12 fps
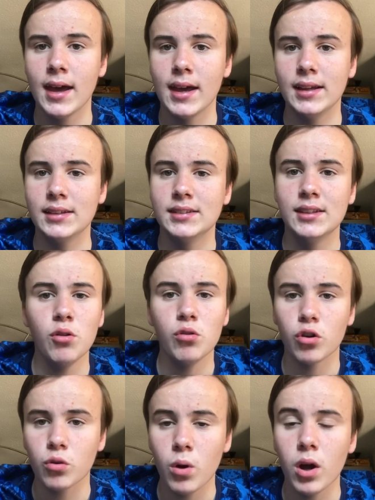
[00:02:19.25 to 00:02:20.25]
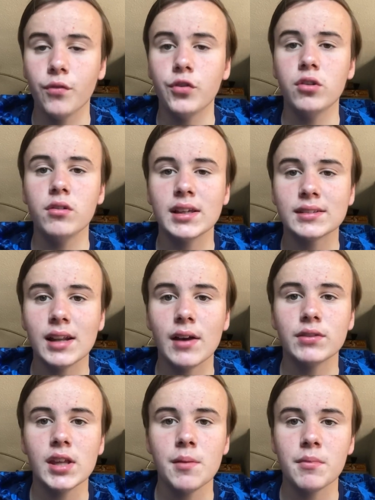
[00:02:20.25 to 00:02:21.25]
He's still got quite a few years
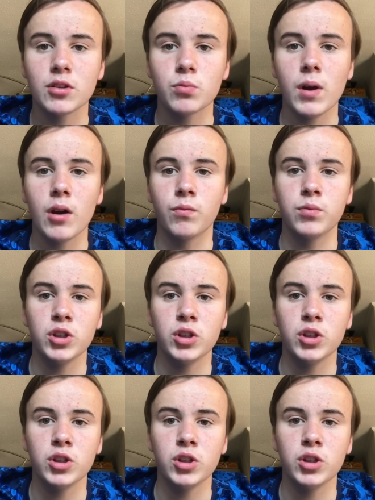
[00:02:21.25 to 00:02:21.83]
left in him as well.